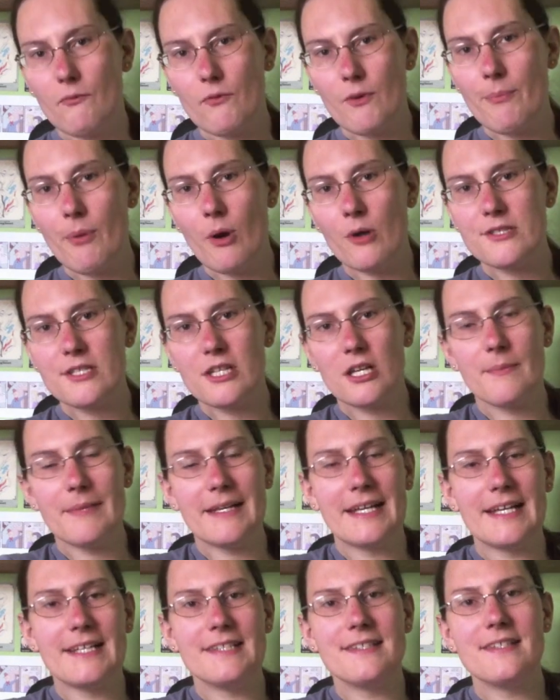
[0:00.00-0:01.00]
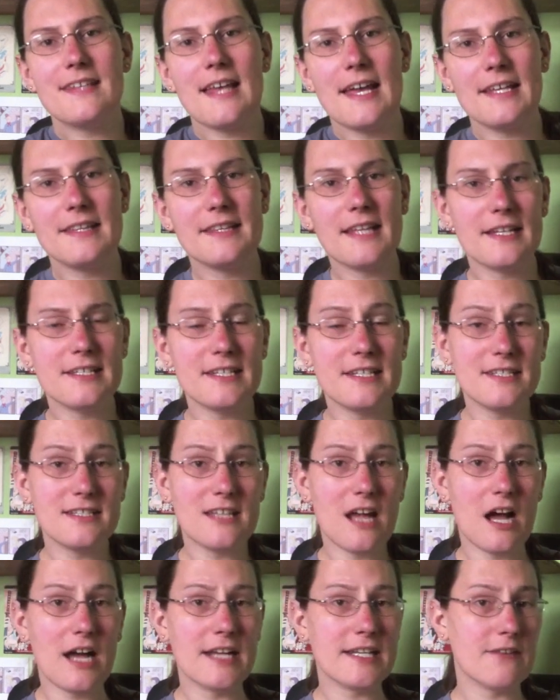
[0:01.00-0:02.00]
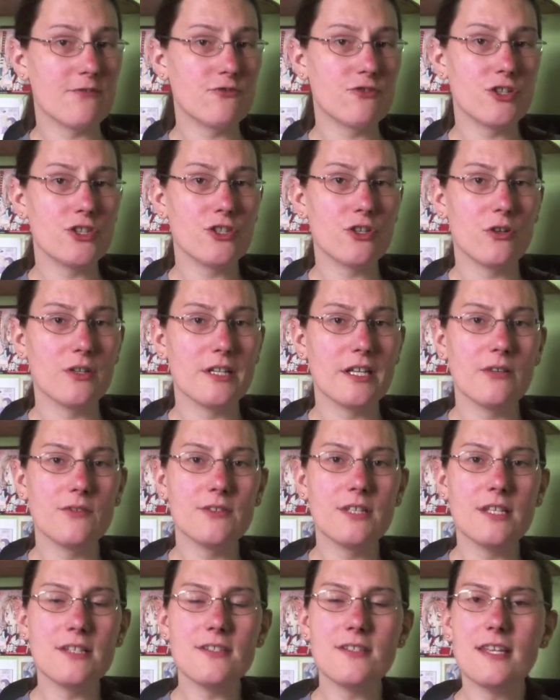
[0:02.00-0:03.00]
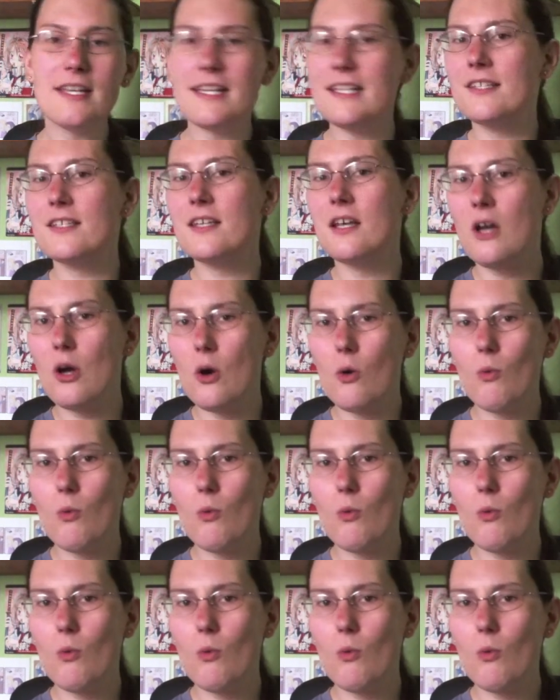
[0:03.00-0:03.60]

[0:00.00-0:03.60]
Reports are coming in saying that he's died after a short illness. He's